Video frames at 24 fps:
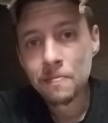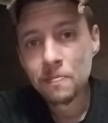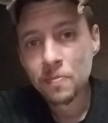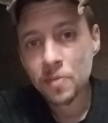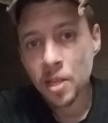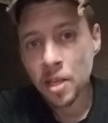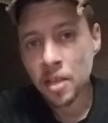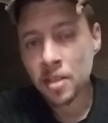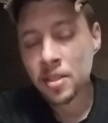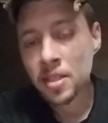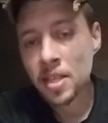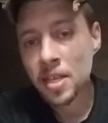
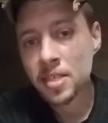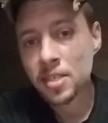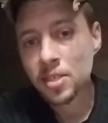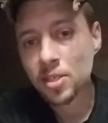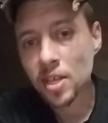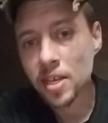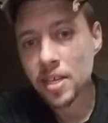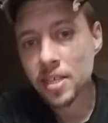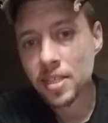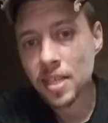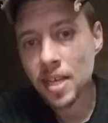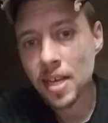and things
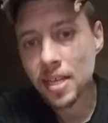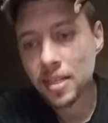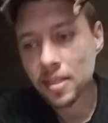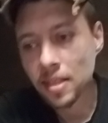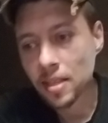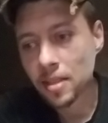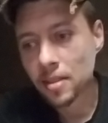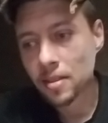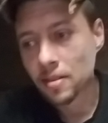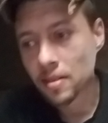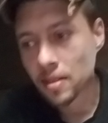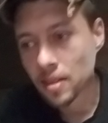like that,
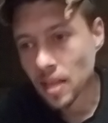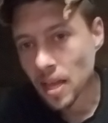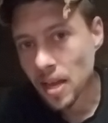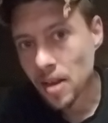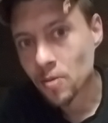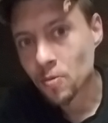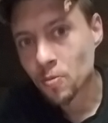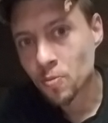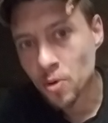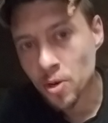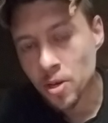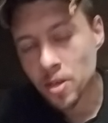
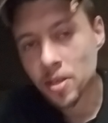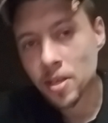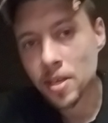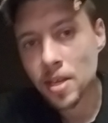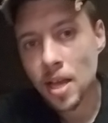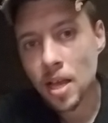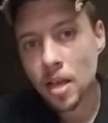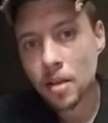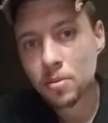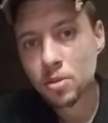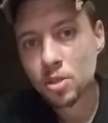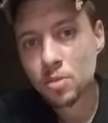that really
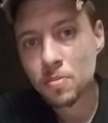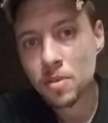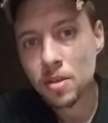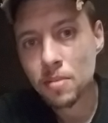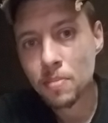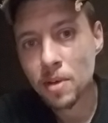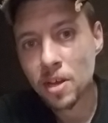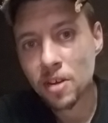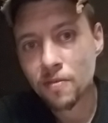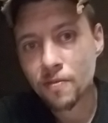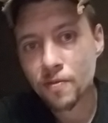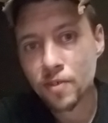helps me
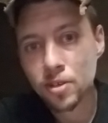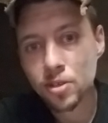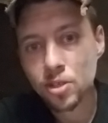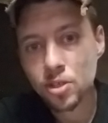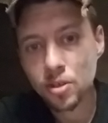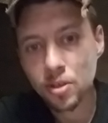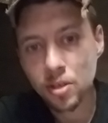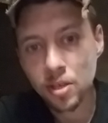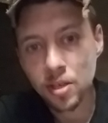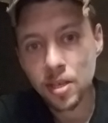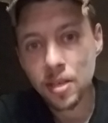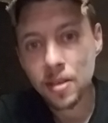
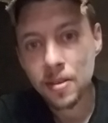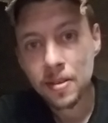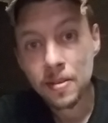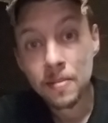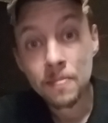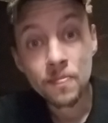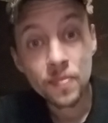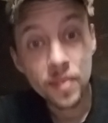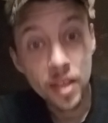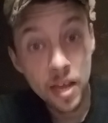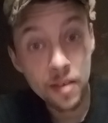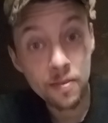beneficially
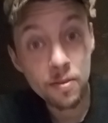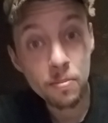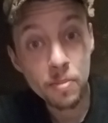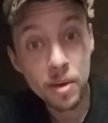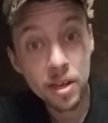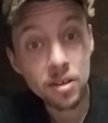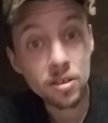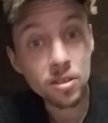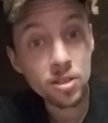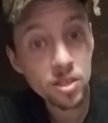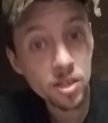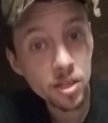have a
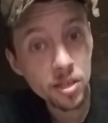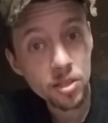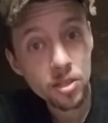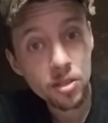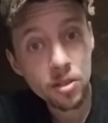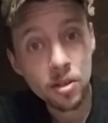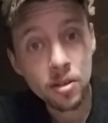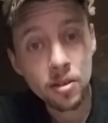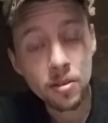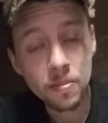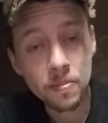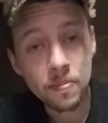better
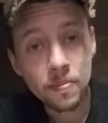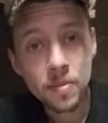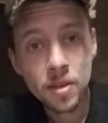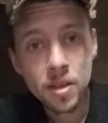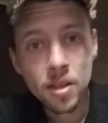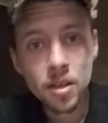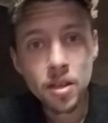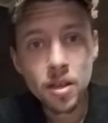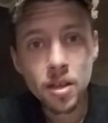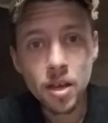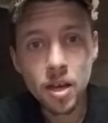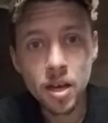system
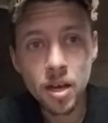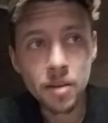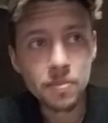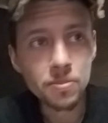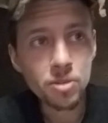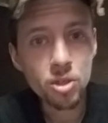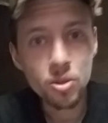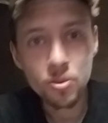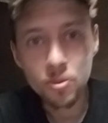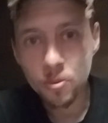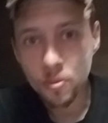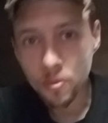
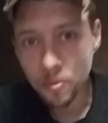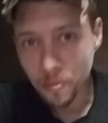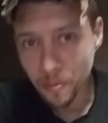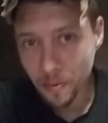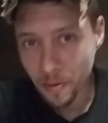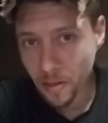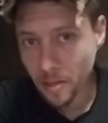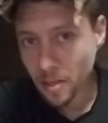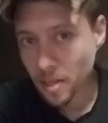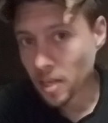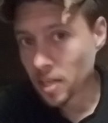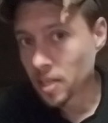to
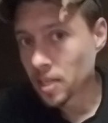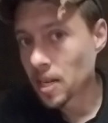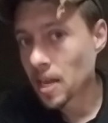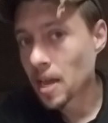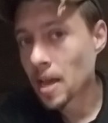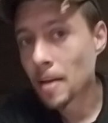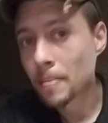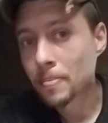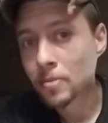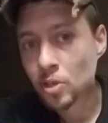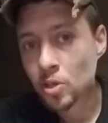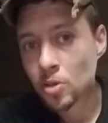
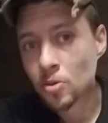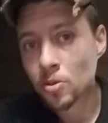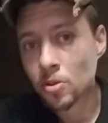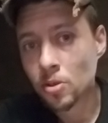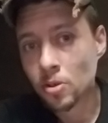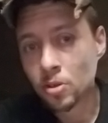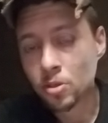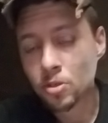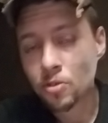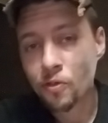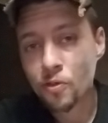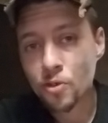adapt to
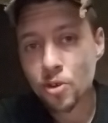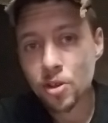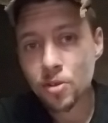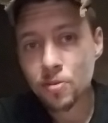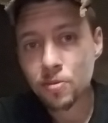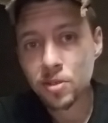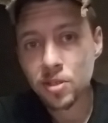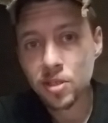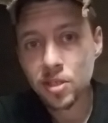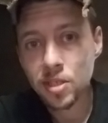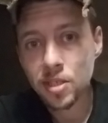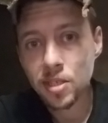those
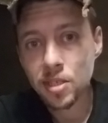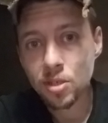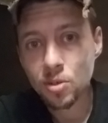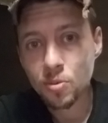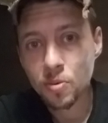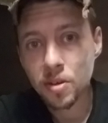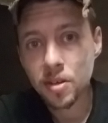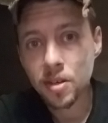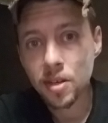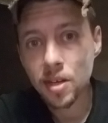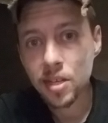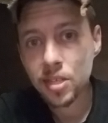frequencies
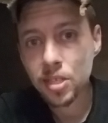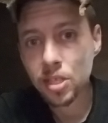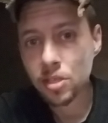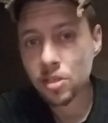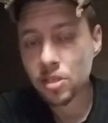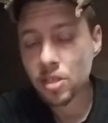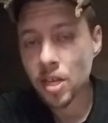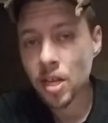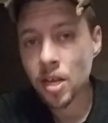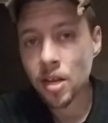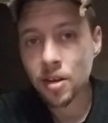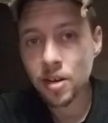when
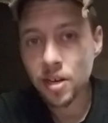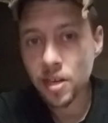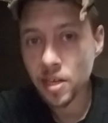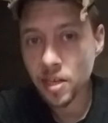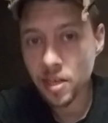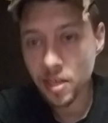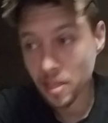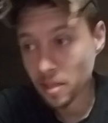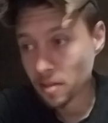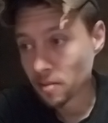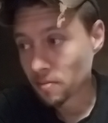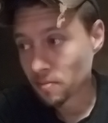
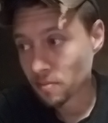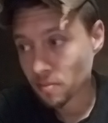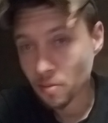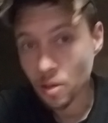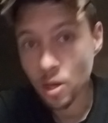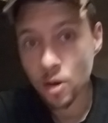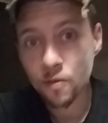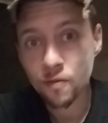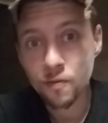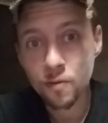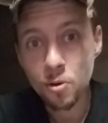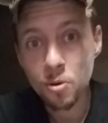necessary, and
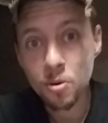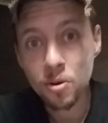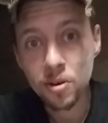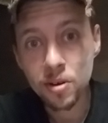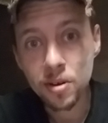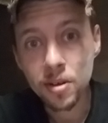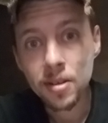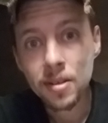therefore